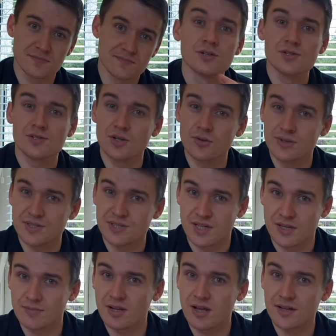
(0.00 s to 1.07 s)
So it
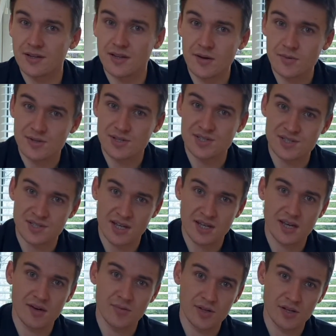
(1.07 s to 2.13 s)
seemed like they were
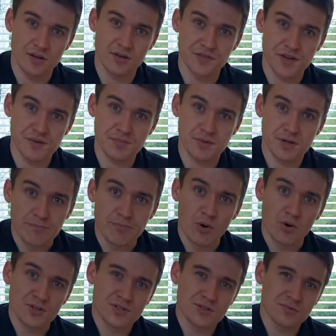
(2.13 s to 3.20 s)
sticking with November.
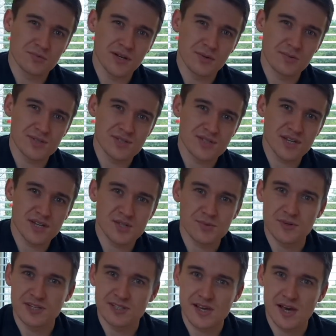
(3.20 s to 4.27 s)
But when it was 6
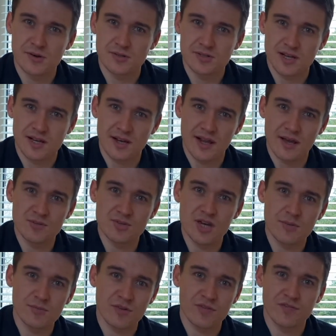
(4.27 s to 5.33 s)
weeks out and
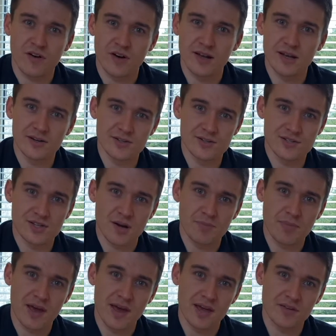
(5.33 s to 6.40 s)
MGM were finally going to start
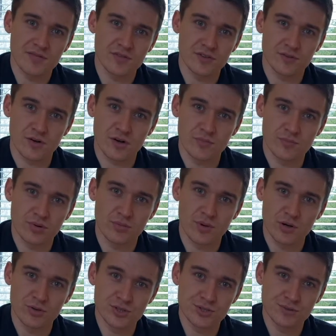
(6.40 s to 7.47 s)
paying for their own
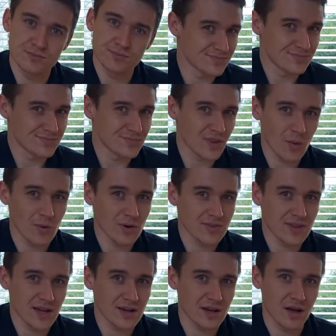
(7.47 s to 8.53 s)
promotion, they weren't
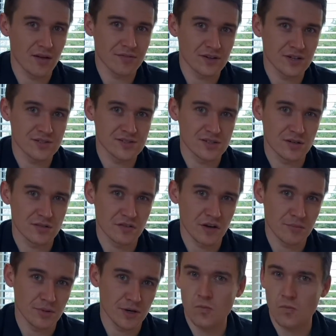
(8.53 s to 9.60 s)
that confident in
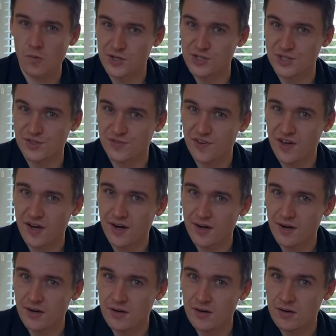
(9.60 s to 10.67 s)
November, which is
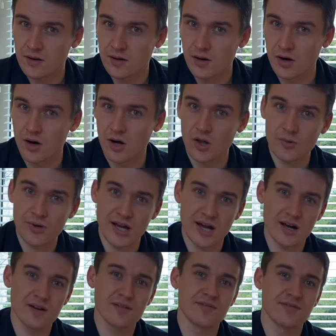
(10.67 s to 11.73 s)
fair. All we
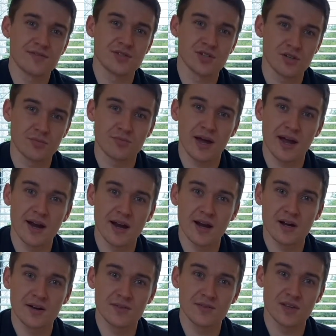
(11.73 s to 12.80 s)
have to
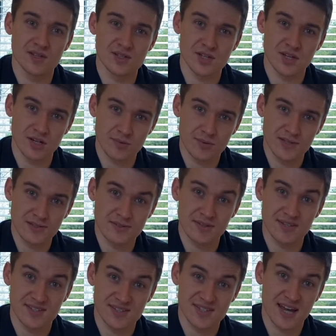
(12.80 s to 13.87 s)
compare this year with
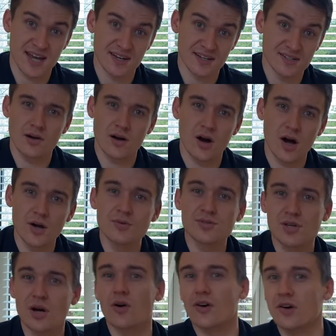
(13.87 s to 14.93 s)
is Tenet. I was
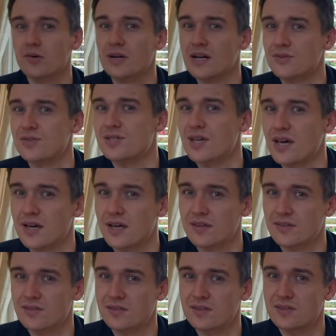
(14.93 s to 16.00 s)
going around
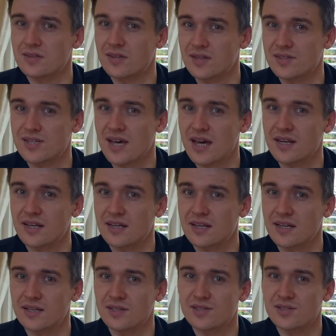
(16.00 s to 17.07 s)
saying that Tenet
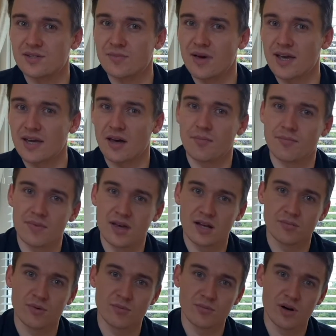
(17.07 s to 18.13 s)
needs to make a
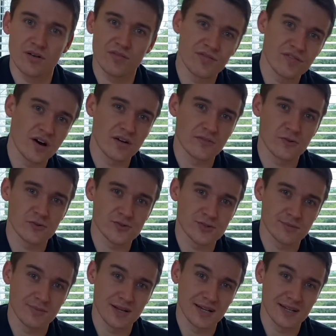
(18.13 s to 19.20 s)
minimum of
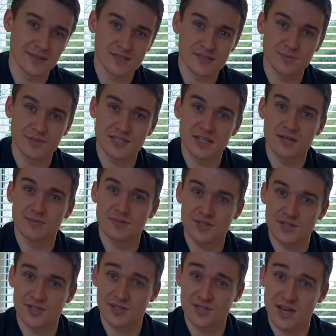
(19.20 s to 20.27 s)
500 million to be deemed a
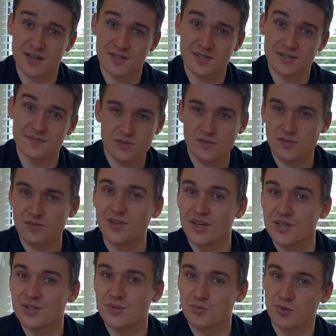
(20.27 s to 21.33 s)
success.
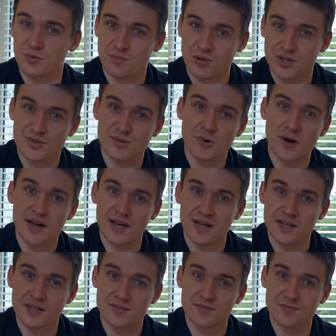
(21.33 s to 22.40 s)
This would
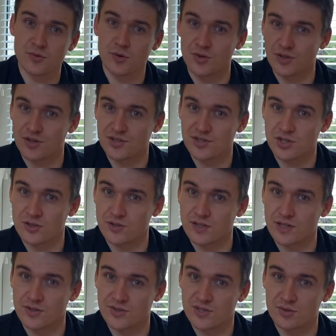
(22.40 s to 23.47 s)
persuade other
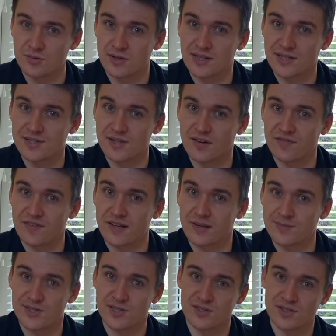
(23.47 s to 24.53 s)
studios to release their
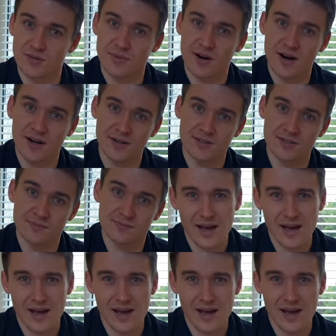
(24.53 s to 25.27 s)
films into the market.